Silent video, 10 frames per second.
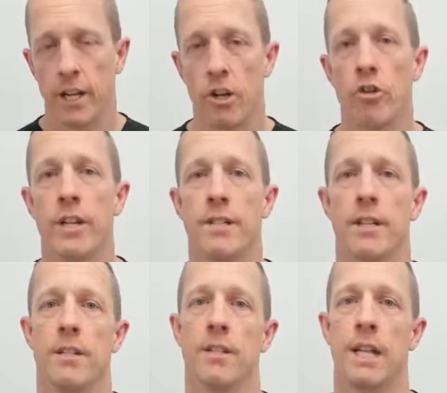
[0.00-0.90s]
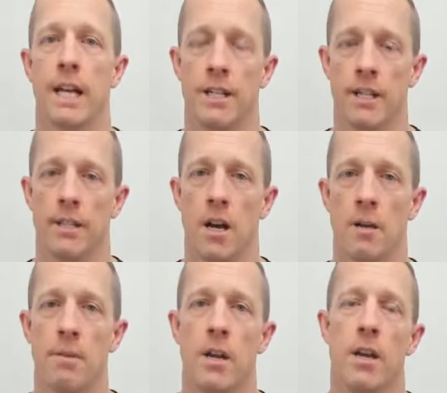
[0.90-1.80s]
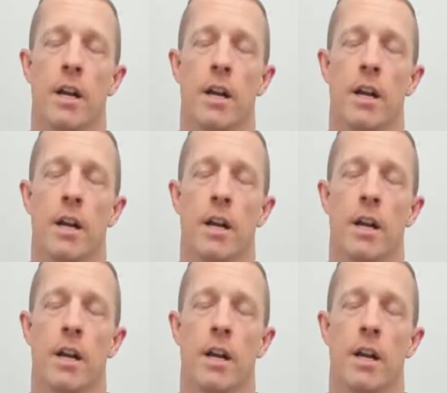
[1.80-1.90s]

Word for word: increase in standing time